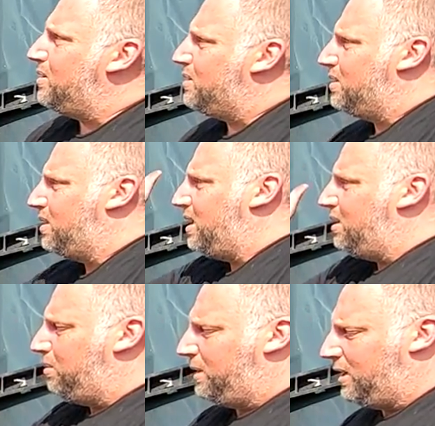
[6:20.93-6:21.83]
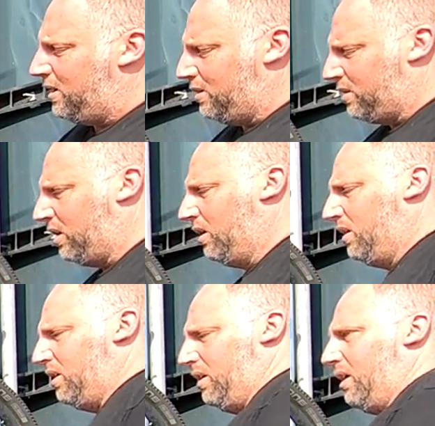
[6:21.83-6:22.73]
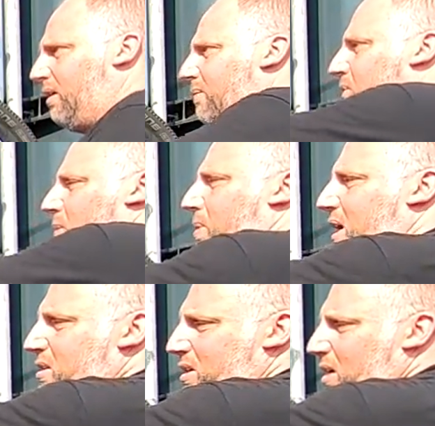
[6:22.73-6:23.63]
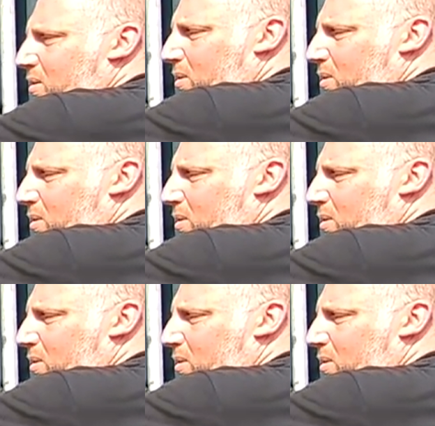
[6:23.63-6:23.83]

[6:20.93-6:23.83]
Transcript: or the handlebars um, the bike's not